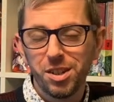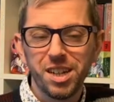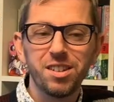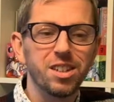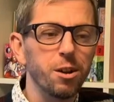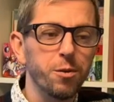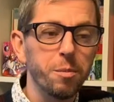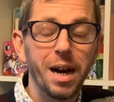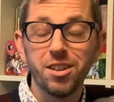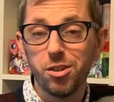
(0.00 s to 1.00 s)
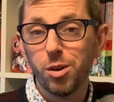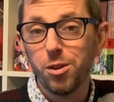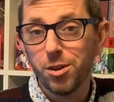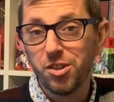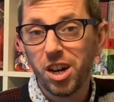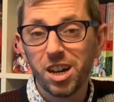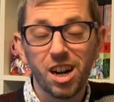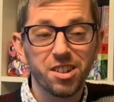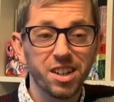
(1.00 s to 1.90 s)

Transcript: I tend to go for Bandu over Junkart.